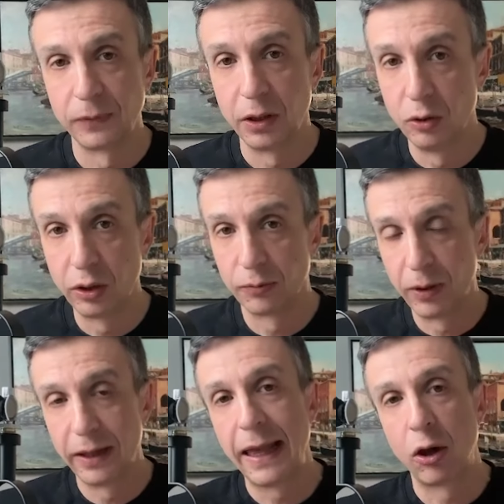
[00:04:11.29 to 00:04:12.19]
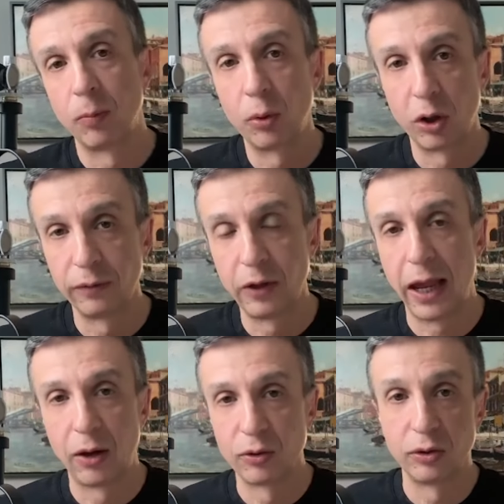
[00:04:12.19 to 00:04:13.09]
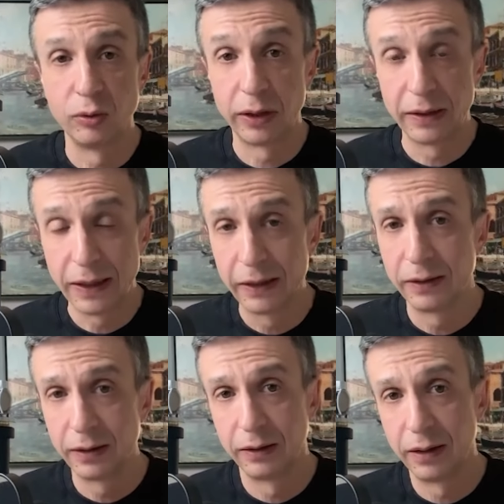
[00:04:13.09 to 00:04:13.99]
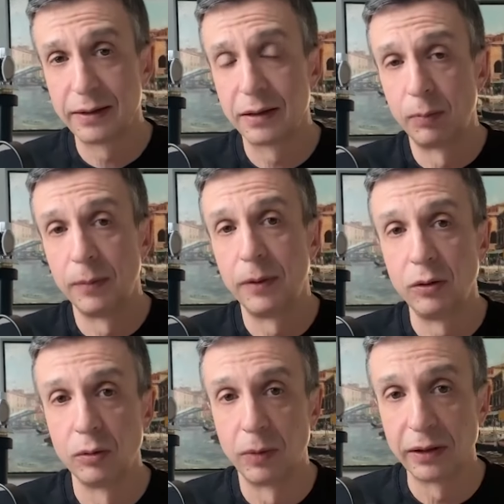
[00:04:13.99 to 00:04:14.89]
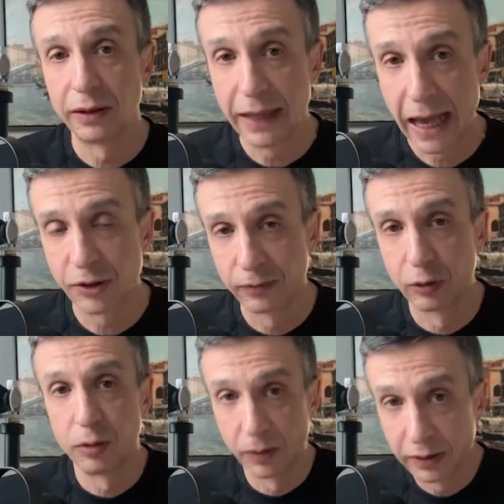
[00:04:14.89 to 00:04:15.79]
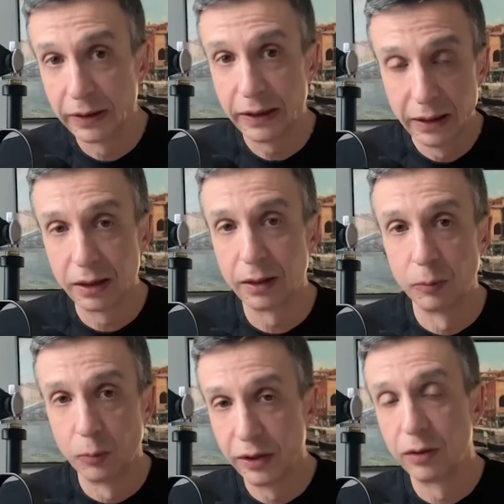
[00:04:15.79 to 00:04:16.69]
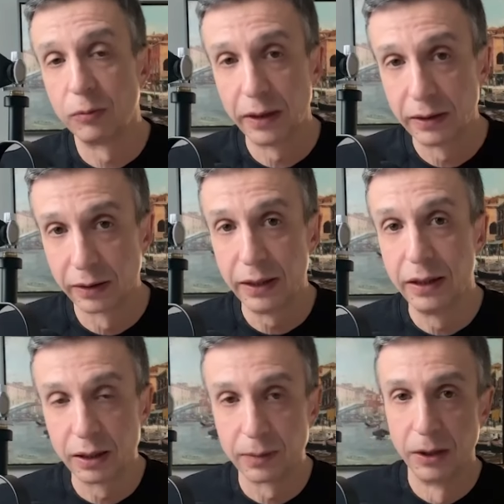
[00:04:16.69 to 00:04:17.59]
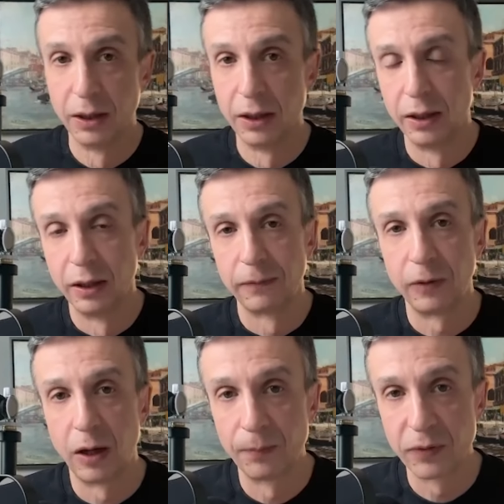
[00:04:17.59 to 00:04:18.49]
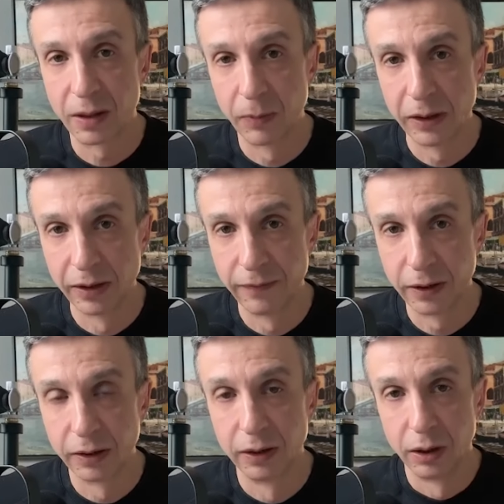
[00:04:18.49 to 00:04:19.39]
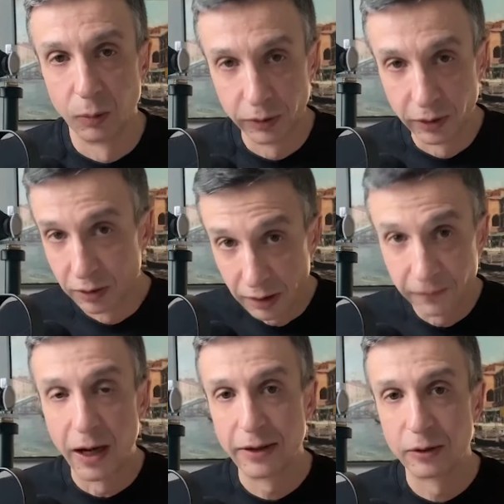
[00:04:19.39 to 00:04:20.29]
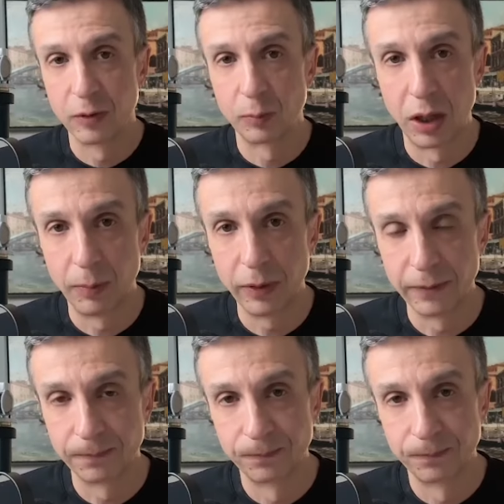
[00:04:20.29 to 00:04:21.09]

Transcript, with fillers: you can rent out a part of your house to a tenant and thus supplement your monthly cash flow, your monthly income with the rental income from somebody living within the confines of your property.